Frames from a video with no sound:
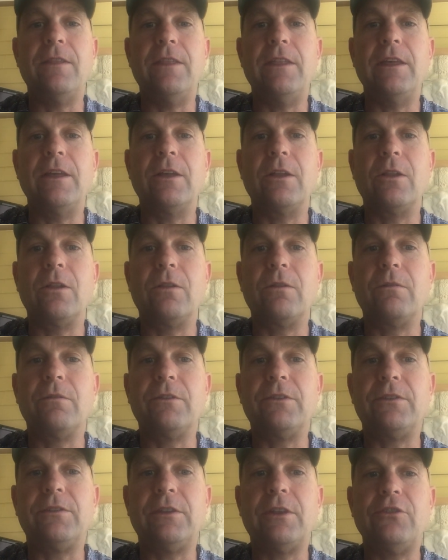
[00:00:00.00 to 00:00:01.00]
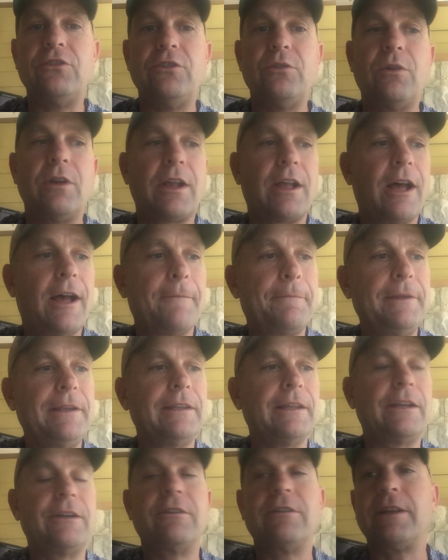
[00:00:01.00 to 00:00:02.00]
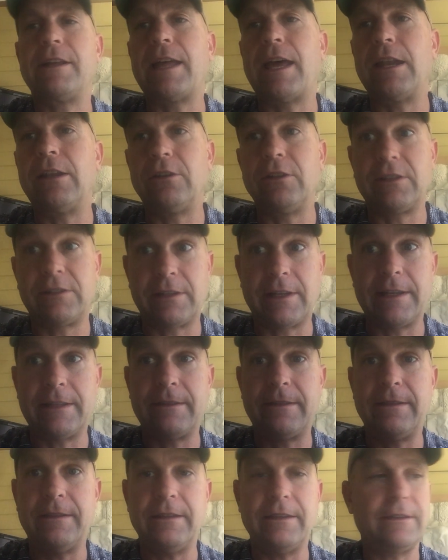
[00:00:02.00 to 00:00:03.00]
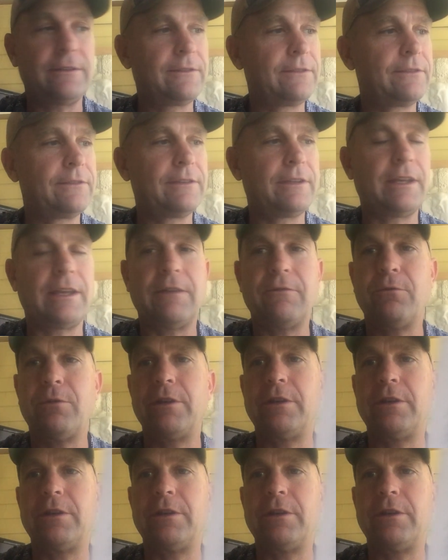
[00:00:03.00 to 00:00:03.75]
They'll send you a copy letter. It kind of looks like this. I have